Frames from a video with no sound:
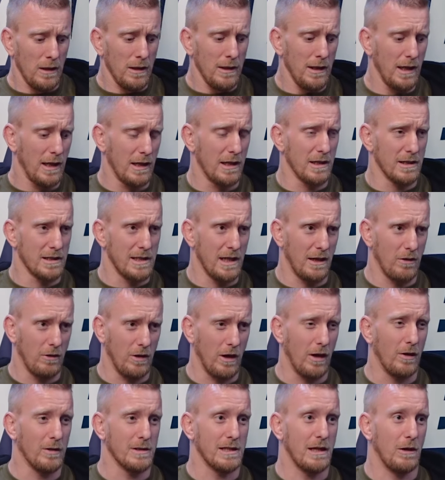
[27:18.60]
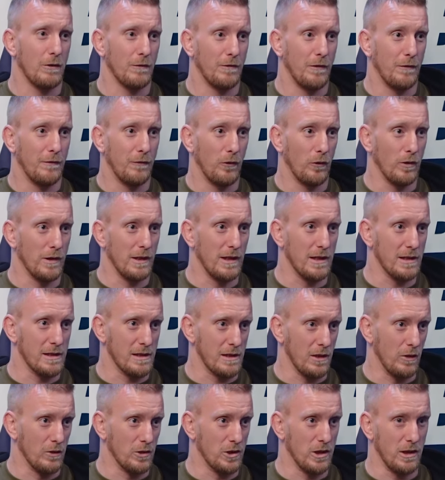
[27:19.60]
Yeah, considering I was out for four years
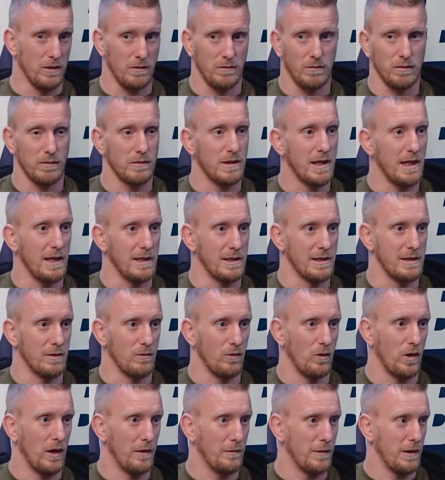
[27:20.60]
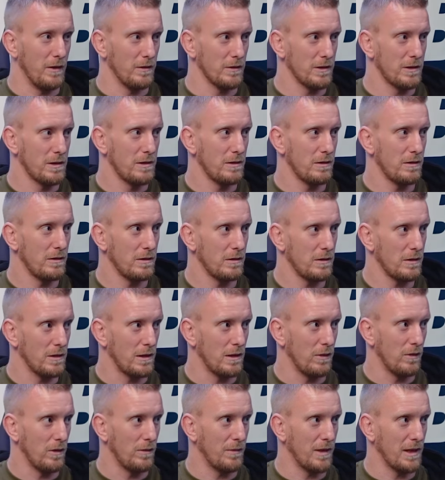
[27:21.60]
coaching kids and white belts, you
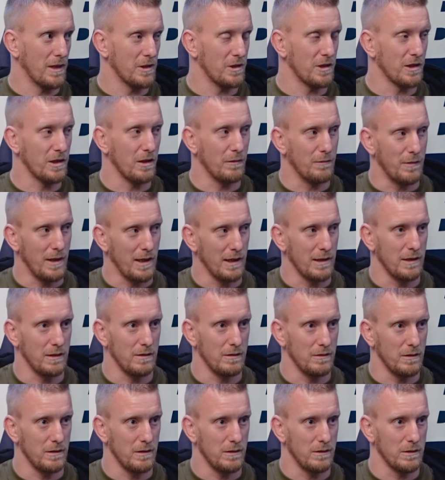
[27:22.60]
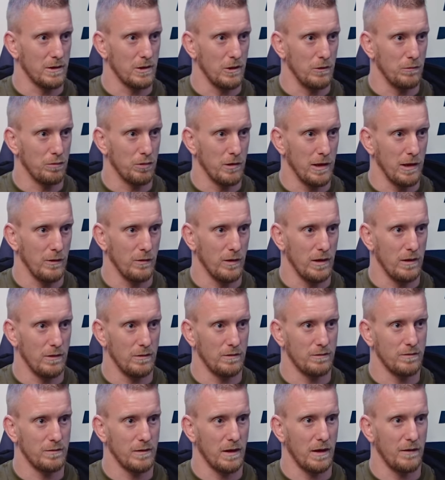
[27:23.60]
know, I managed to come back and, and do pretty
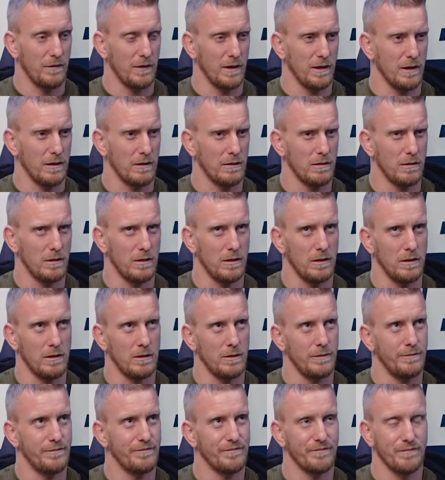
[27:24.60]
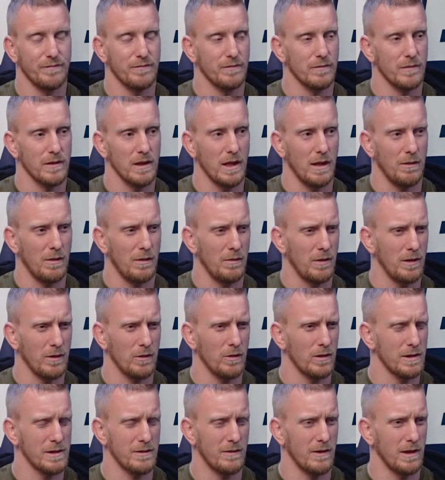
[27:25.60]
well. I think, uh, can't remember, I
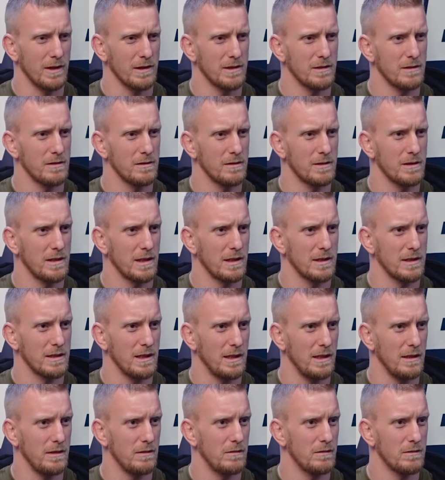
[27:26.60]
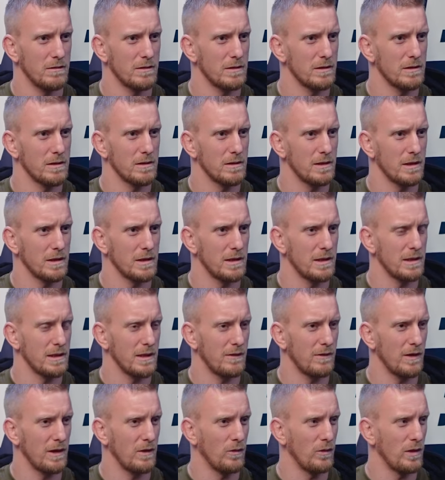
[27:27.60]
got something like sixty,
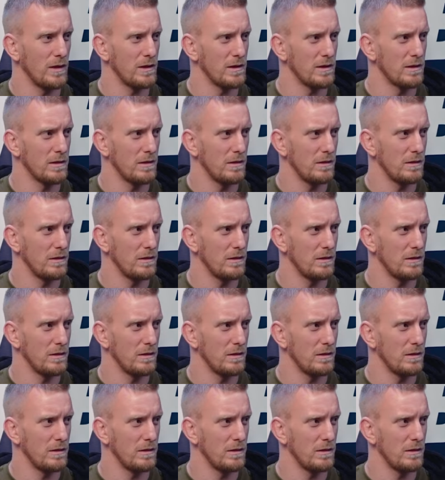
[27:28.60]
seventy wins.